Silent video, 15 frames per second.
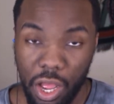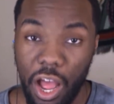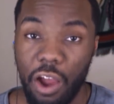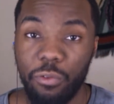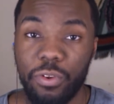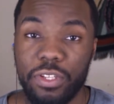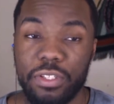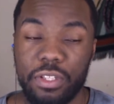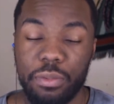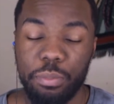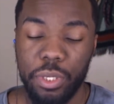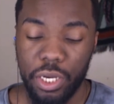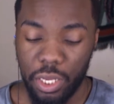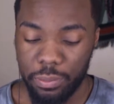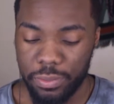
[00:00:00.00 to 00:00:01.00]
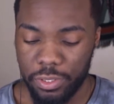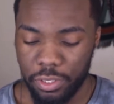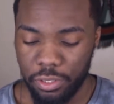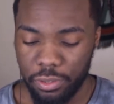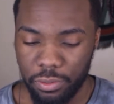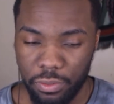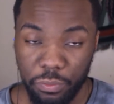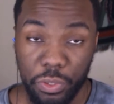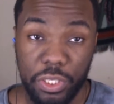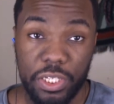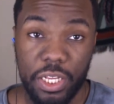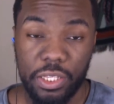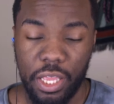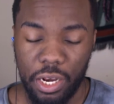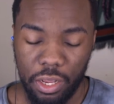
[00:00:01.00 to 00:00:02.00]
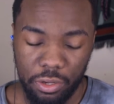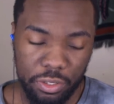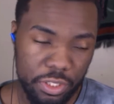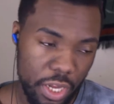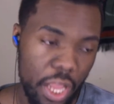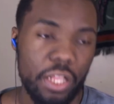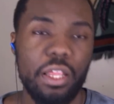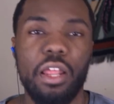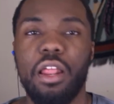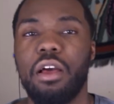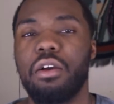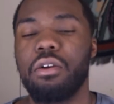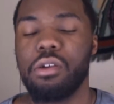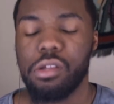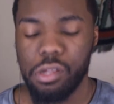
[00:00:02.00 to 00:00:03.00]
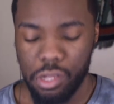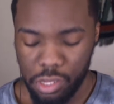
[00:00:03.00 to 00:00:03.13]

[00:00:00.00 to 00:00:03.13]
I recently put up, so you might check that out. Check that out.